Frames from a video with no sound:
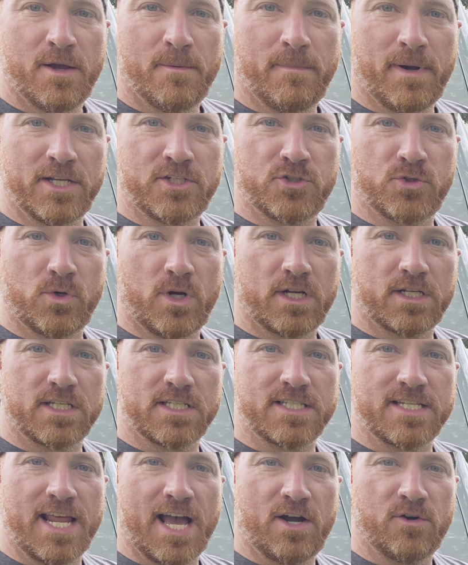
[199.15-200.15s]
My truck
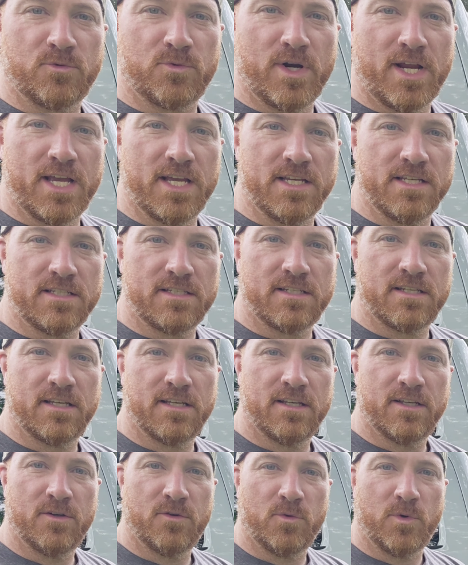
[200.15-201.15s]
is now raised
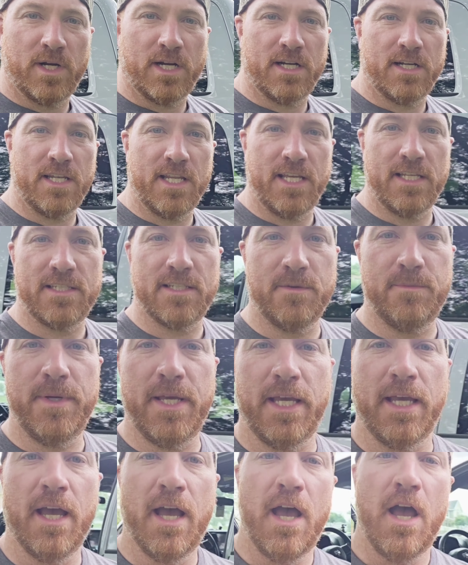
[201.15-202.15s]
where it needs to
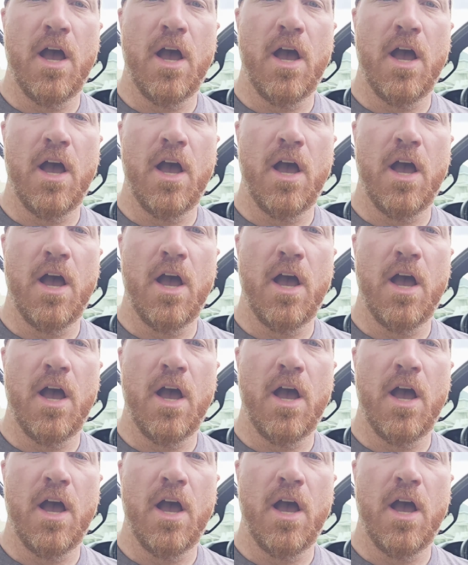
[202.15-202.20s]
be.